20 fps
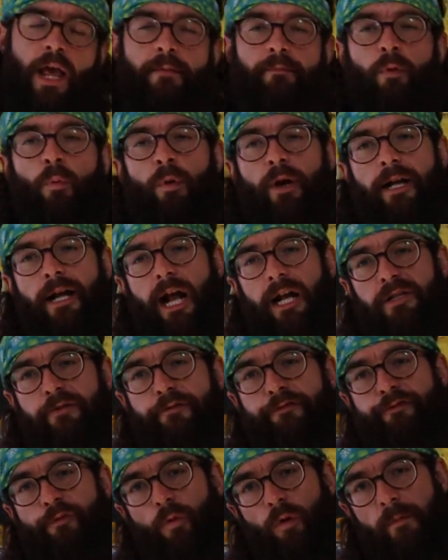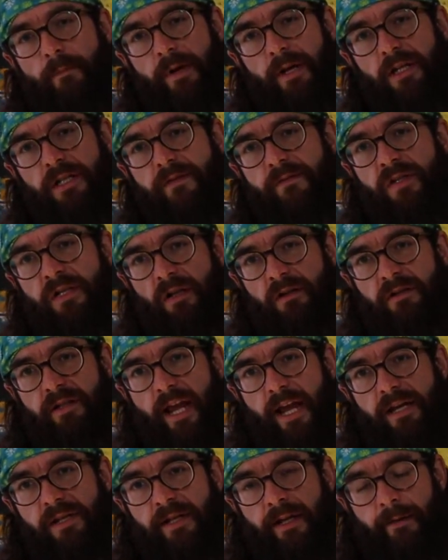But when I got to four minutes of sun
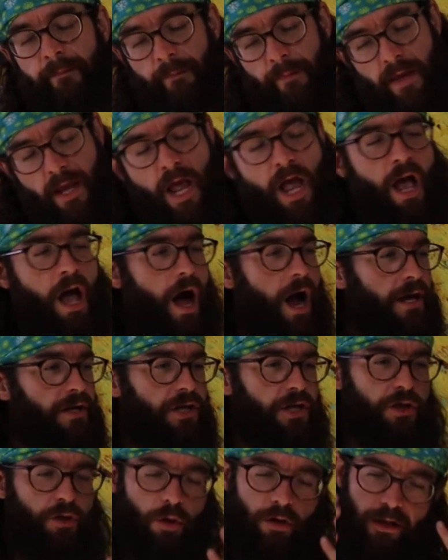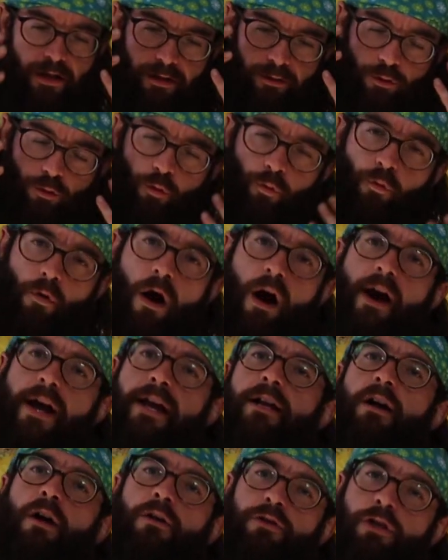gazing, I started
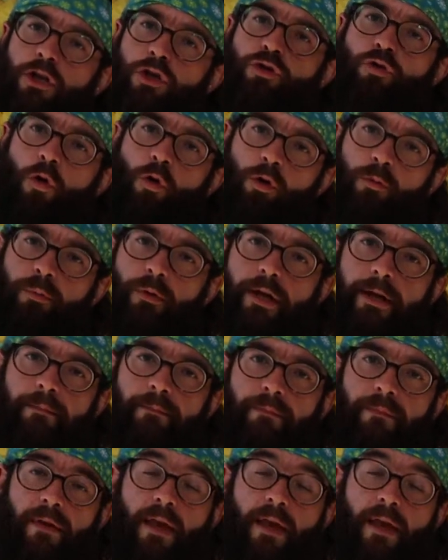crying uncontrollably.